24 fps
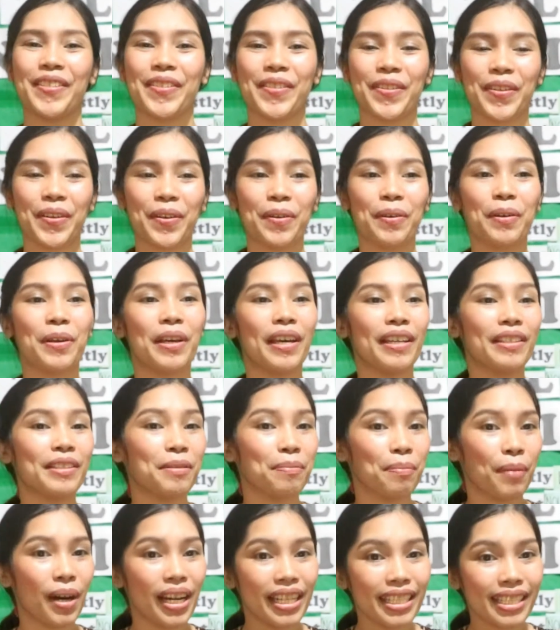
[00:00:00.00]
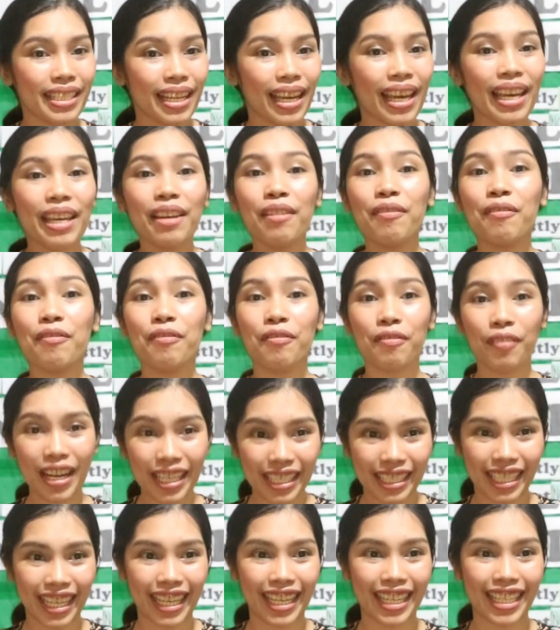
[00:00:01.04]
So it's Monday,
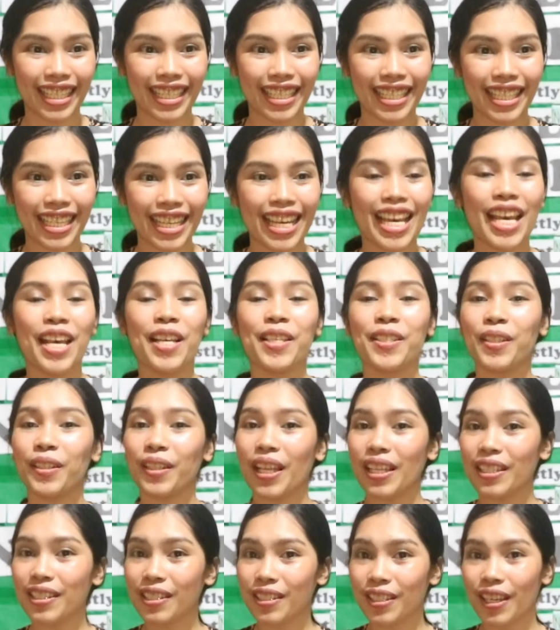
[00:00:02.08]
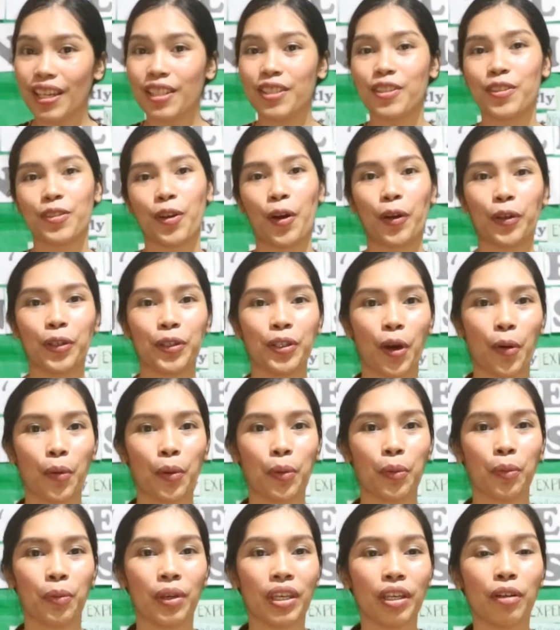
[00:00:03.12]
fun day. So let's get started
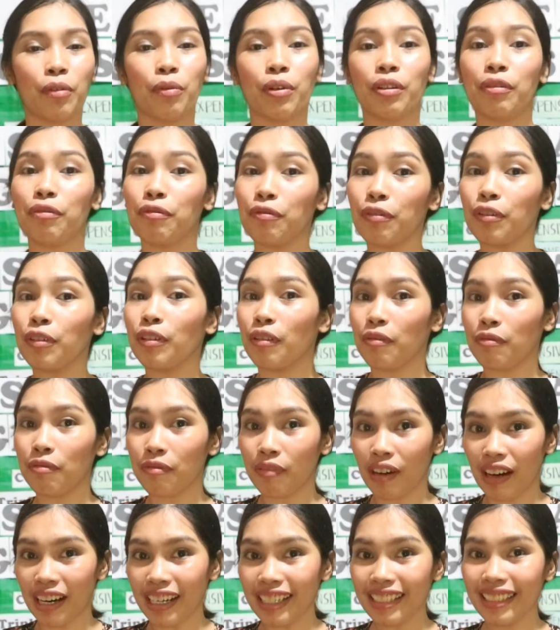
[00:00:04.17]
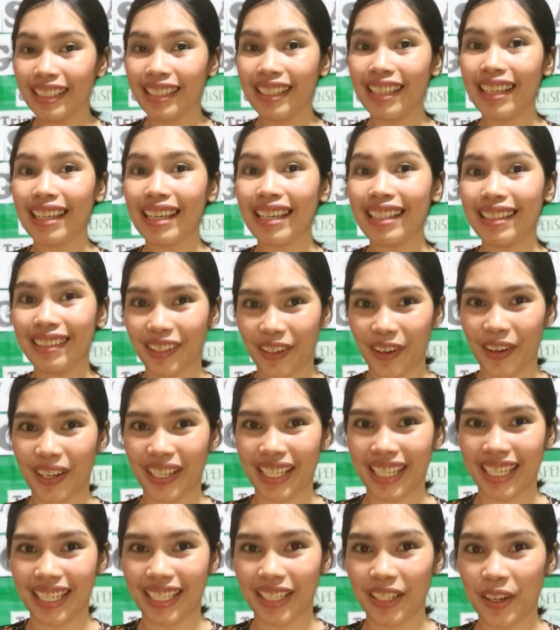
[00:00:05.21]
our week with full of fun and
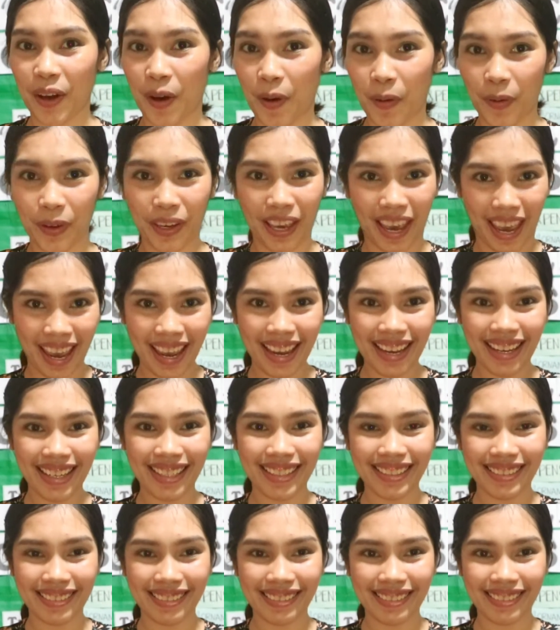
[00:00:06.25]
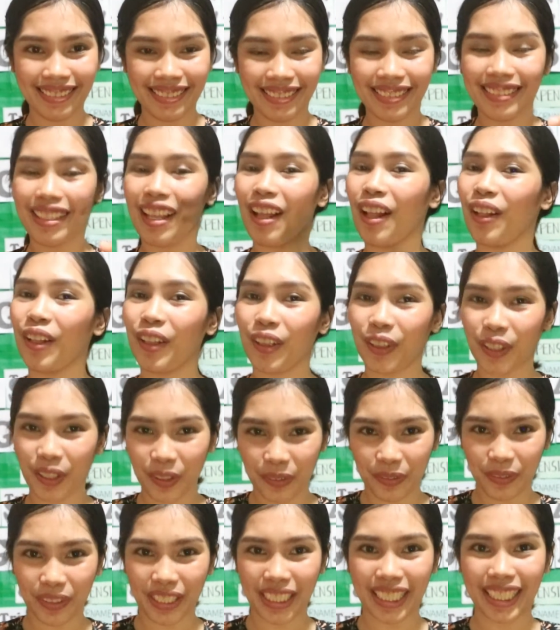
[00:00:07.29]
learning, okay?
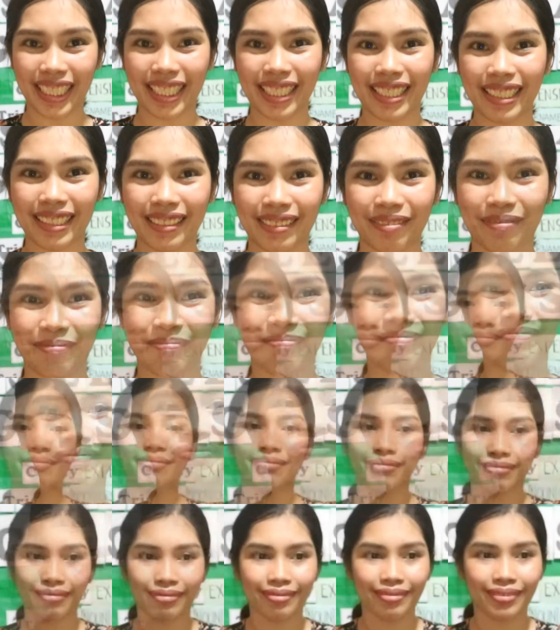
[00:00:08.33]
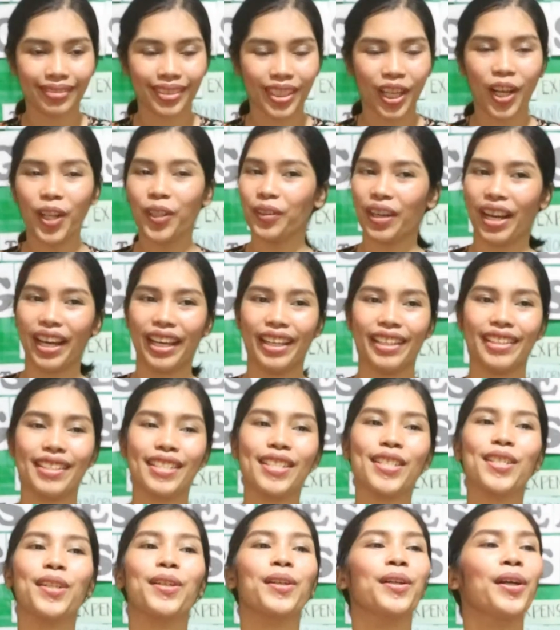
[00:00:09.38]
Lovely. Alright,
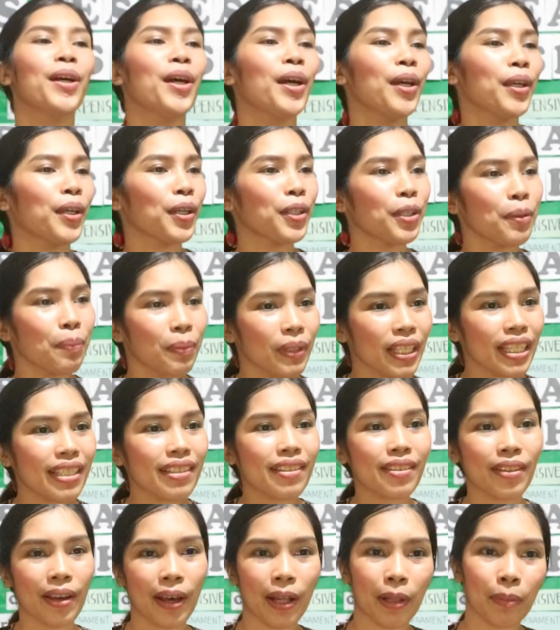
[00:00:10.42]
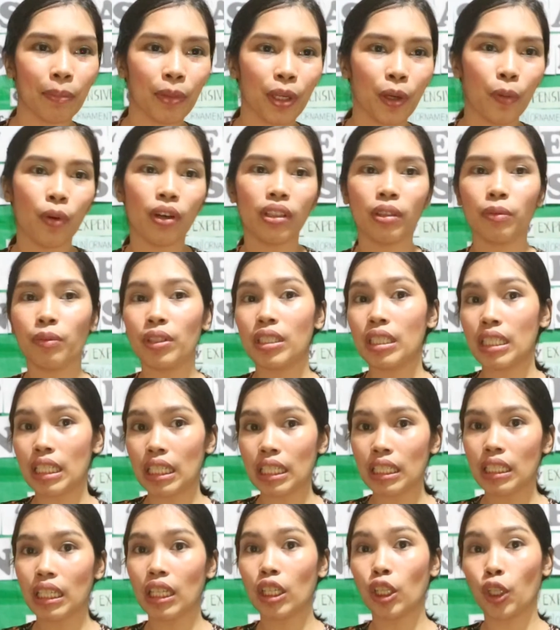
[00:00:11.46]
so could you please tell me what we
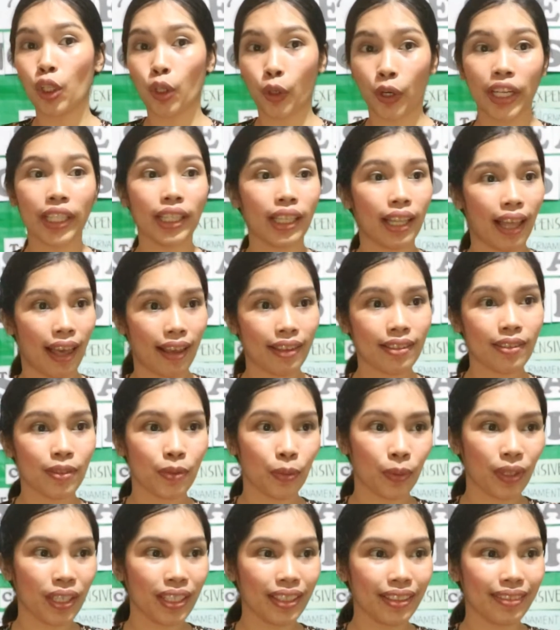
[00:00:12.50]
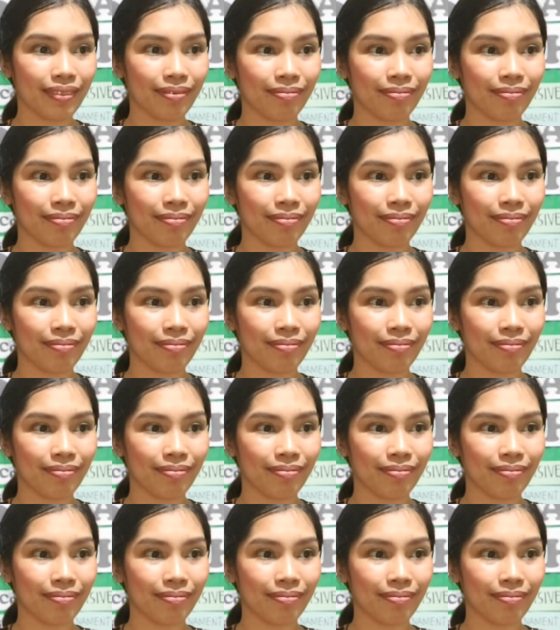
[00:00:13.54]
did and learned last week?